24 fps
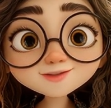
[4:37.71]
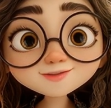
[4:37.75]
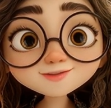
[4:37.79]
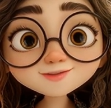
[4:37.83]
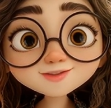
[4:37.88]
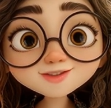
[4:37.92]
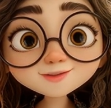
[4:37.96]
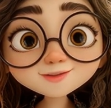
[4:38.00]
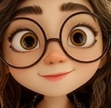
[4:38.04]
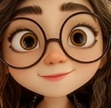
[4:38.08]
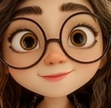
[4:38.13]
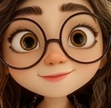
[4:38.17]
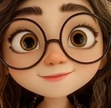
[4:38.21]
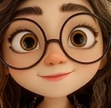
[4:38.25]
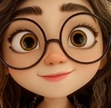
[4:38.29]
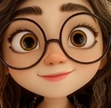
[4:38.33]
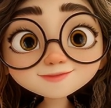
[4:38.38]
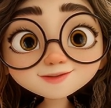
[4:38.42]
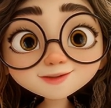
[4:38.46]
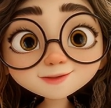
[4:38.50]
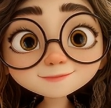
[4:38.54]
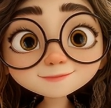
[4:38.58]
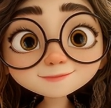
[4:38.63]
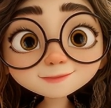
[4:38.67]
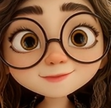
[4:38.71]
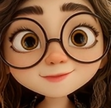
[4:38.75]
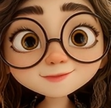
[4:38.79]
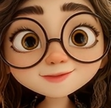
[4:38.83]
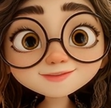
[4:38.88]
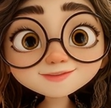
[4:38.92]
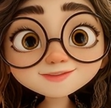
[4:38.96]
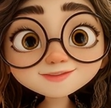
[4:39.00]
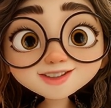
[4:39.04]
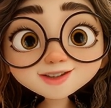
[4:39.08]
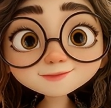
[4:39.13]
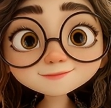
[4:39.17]
Are you ready to have
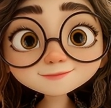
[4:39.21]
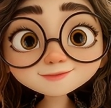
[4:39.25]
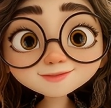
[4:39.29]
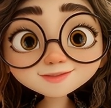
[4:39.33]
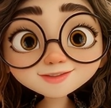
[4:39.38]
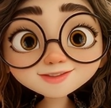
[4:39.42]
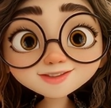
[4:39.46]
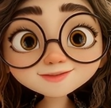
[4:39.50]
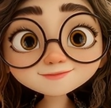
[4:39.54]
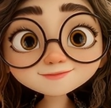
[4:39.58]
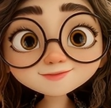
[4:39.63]
conversations with